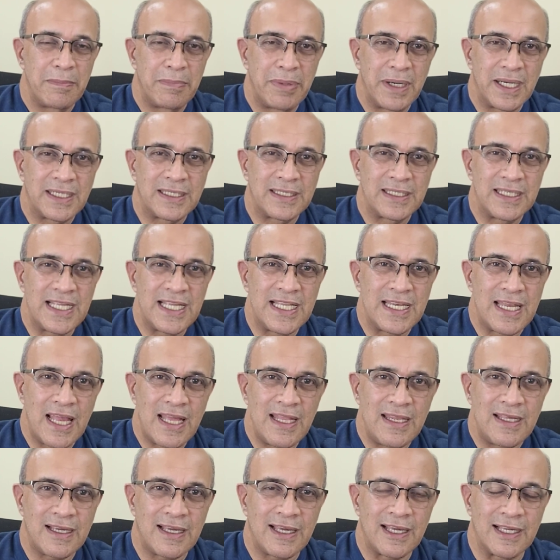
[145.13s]
But in
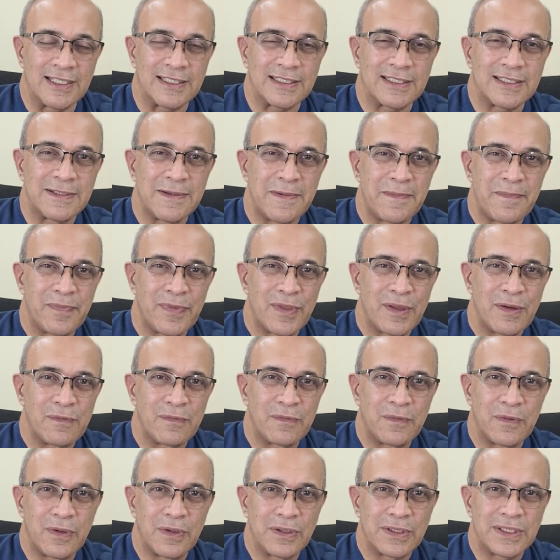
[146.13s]
any case,
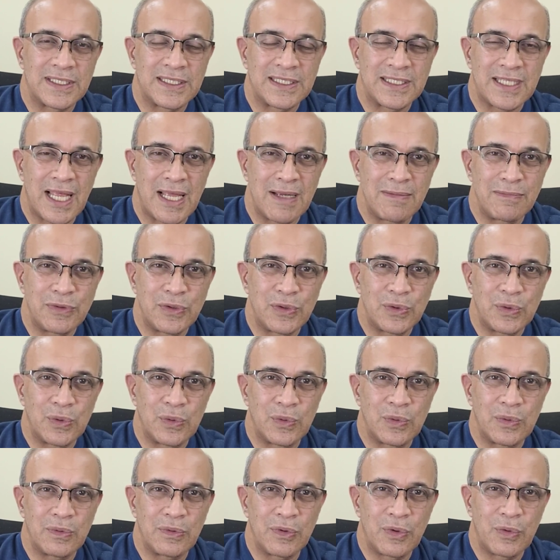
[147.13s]
for Sam
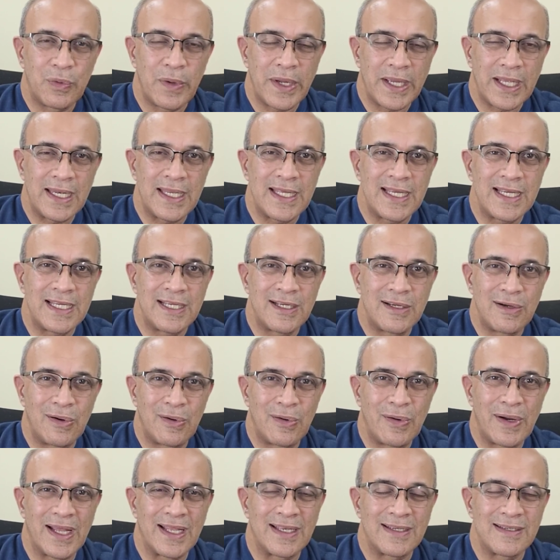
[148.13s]
to quickly
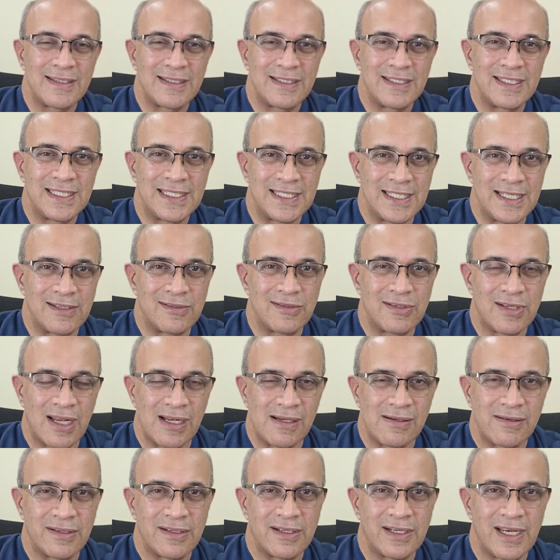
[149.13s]
go and seek
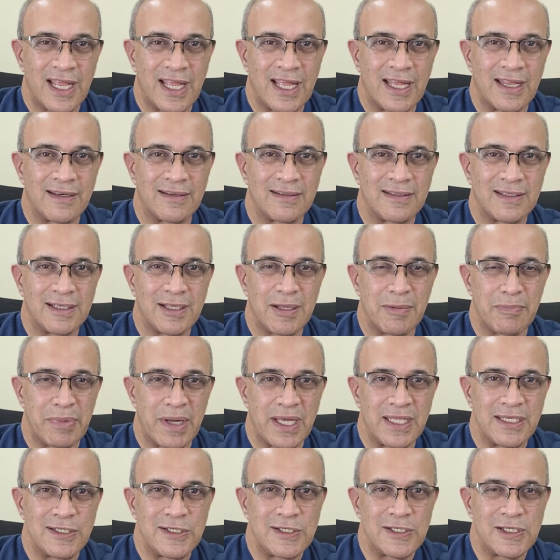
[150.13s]
shelter and
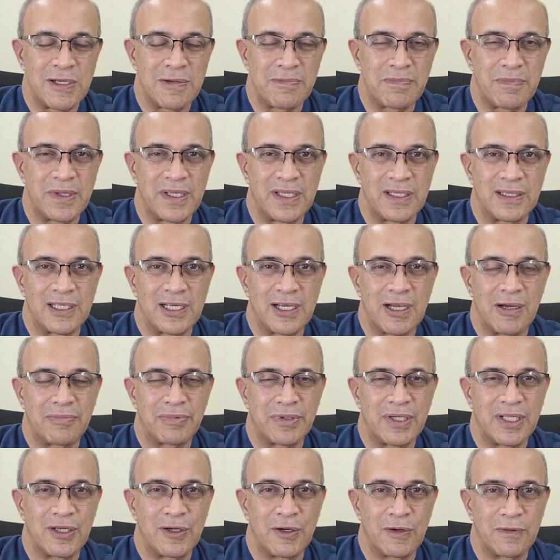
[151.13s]
companionship in the
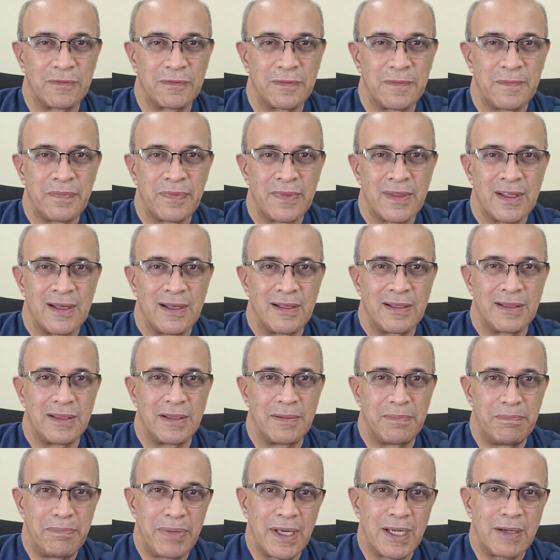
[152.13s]
company of
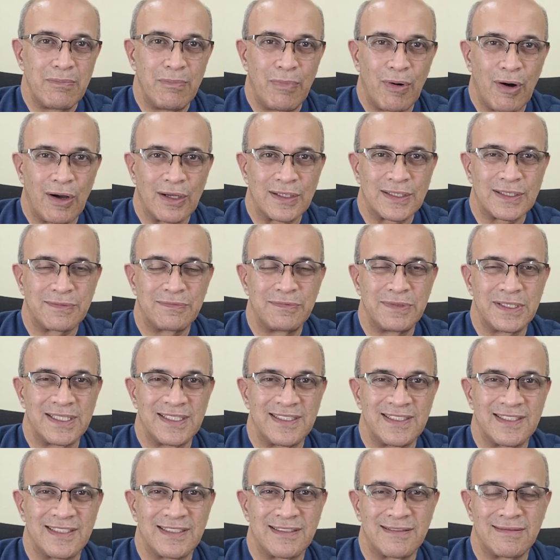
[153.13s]
the big boss,
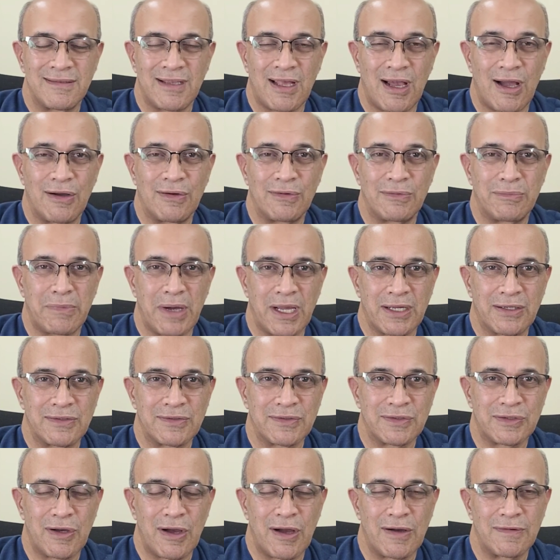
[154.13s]
which is now
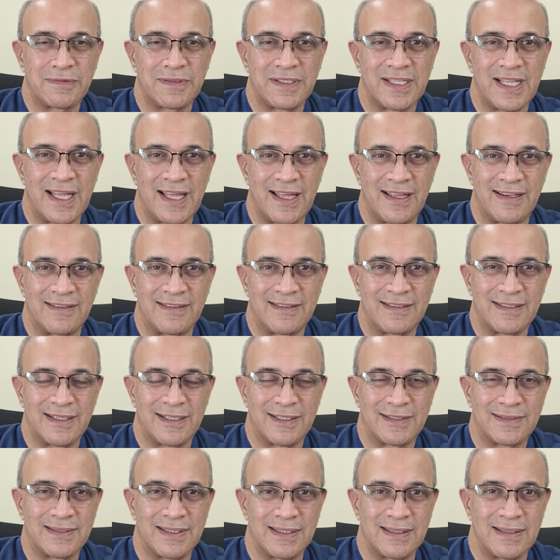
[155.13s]
Microsoft and
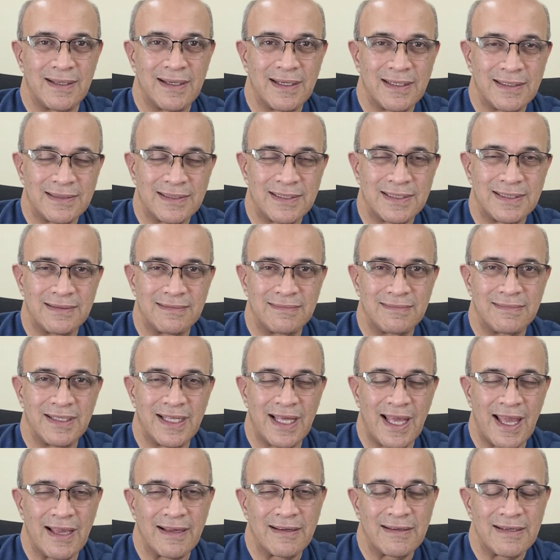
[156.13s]
Satya's
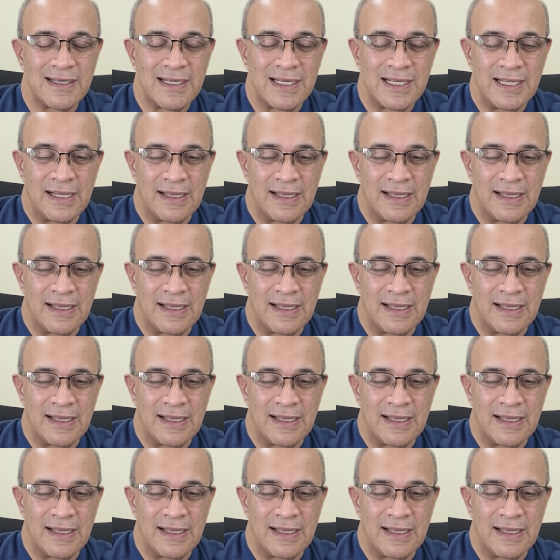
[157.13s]
gang,